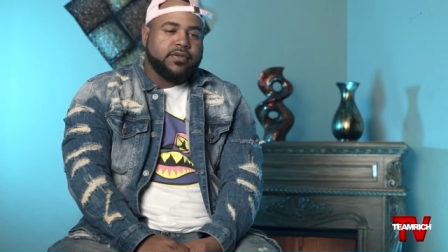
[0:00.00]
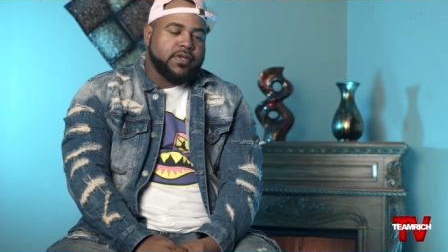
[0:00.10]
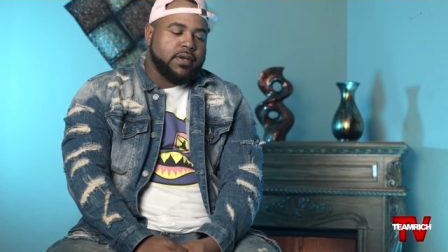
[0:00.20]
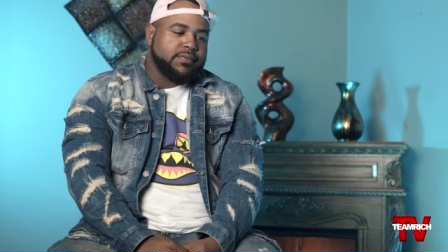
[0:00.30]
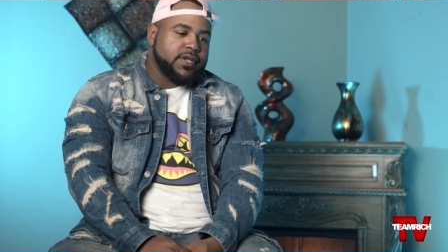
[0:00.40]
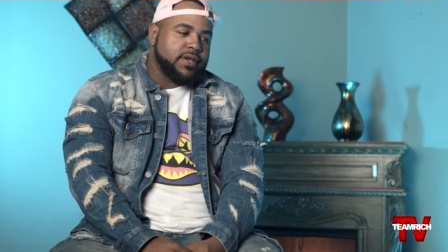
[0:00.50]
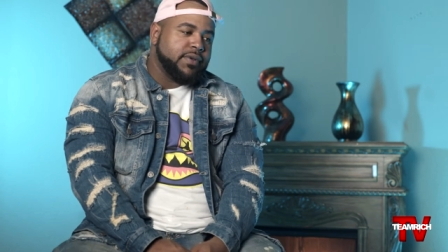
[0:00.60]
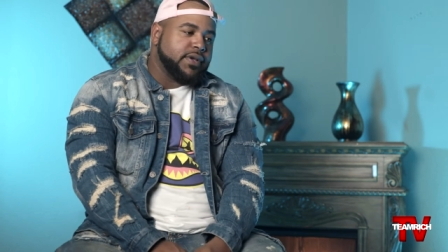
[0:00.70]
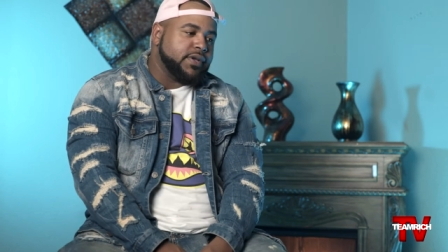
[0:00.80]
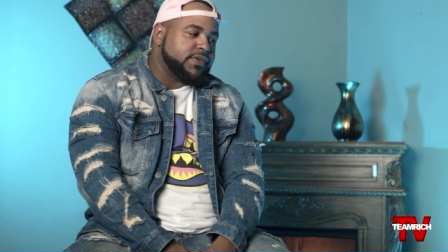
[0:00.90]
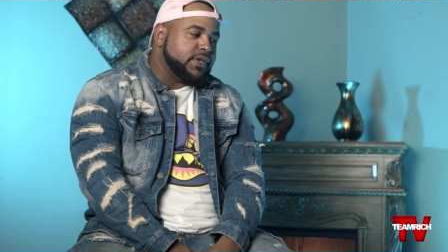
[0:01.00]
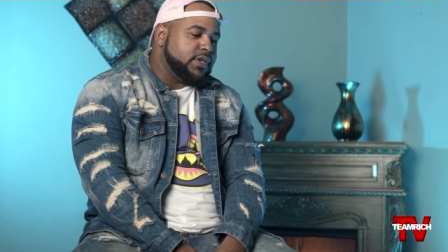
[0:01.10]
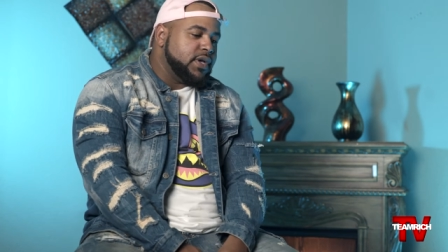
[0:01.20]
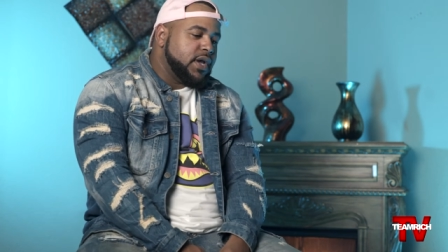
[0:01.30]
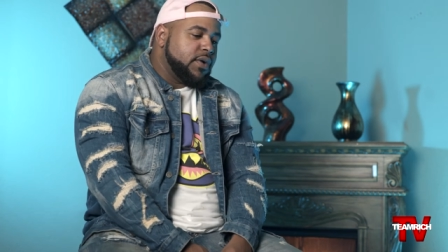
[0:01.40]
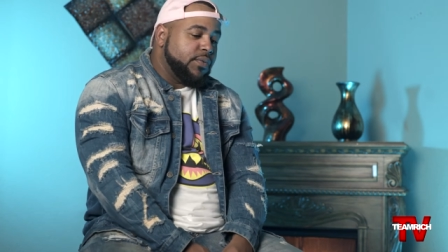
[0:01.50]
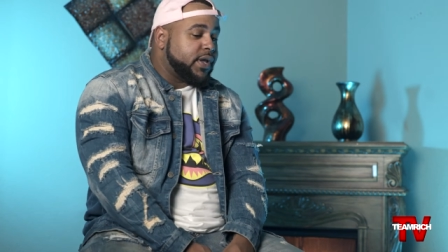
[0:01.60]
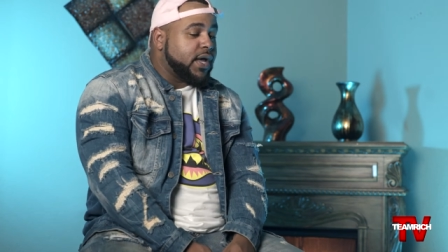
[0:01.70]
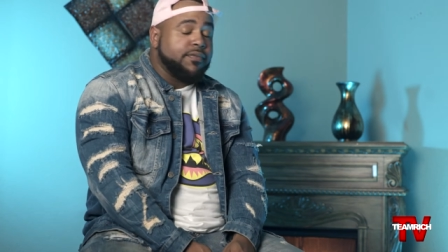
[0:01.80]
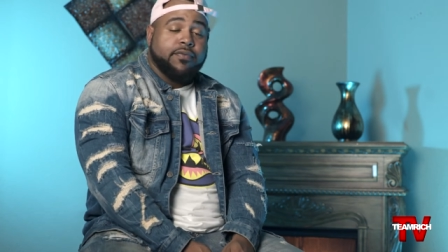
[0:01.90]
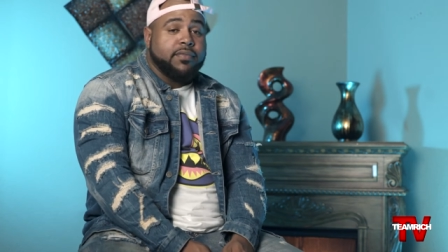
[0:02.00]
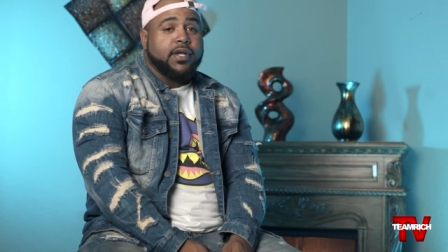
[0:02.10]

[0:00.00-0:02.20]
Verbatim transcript: You see what I'm saying? Because see, we come from